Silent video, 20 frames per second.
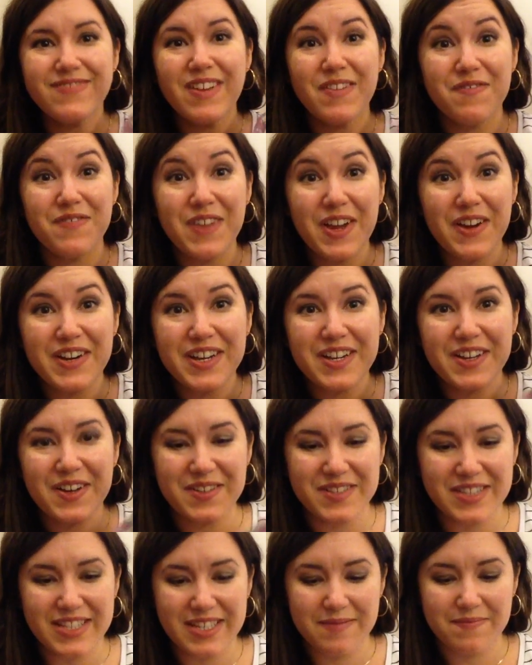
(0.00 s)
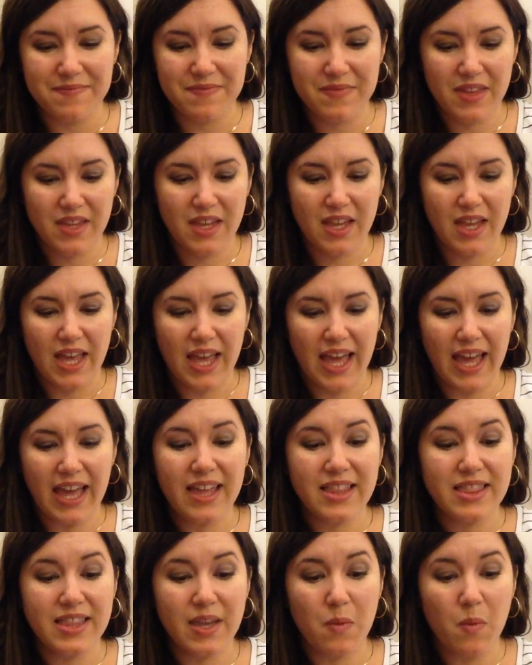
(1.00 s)
Very cozy.
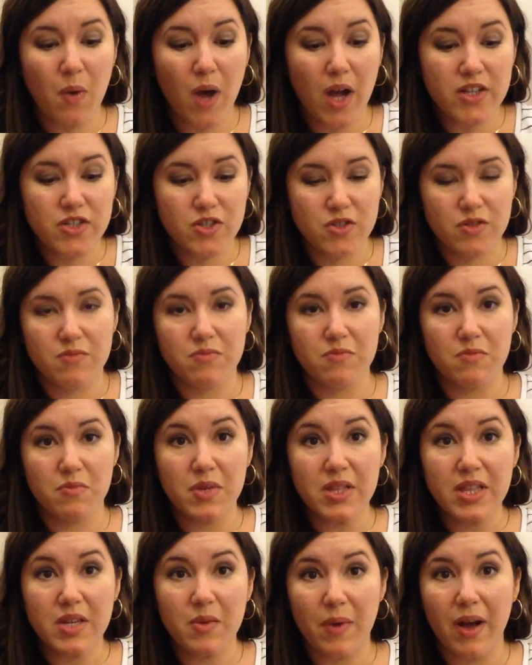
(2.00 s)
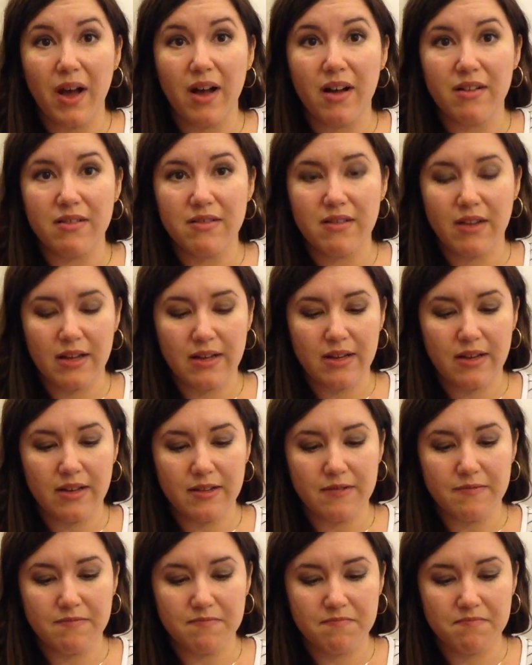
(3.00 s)
And they wash really well.
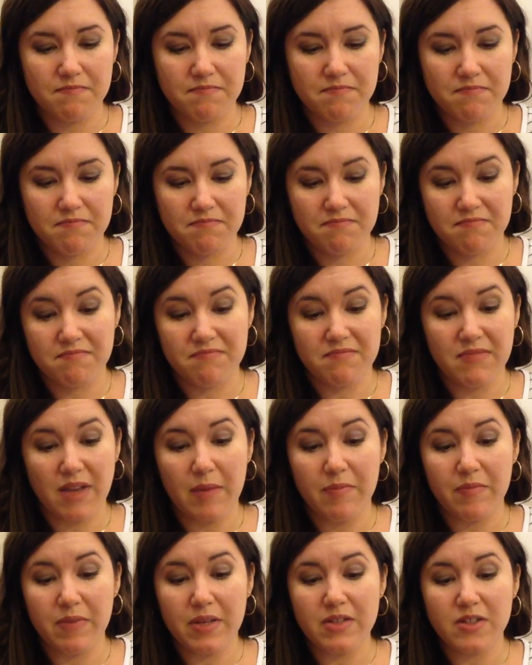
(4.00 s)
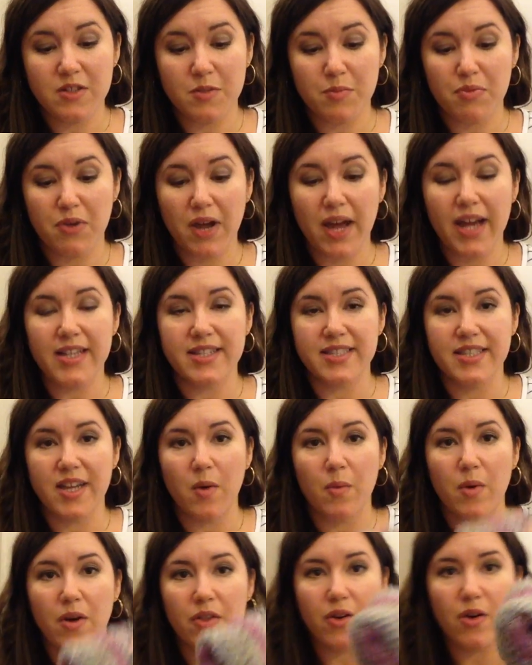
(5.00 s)
I've been surprised
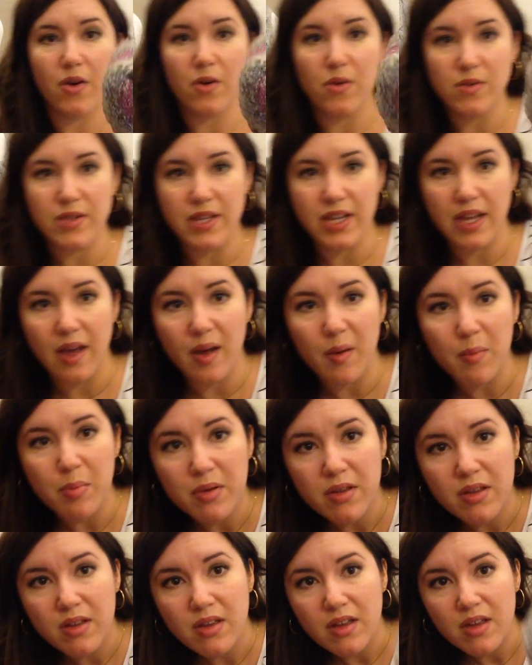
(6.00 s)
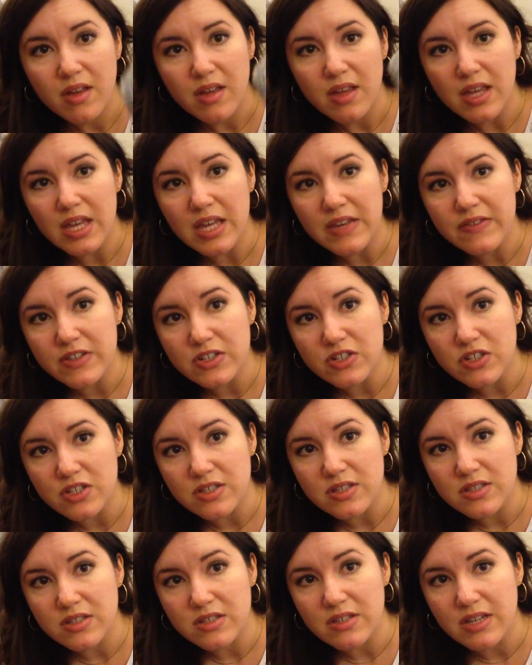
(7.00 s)
how well they're holding up, even
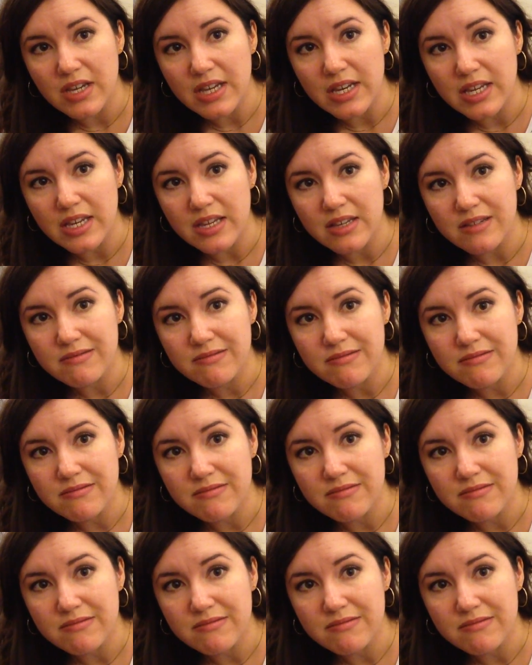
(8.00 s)
just getting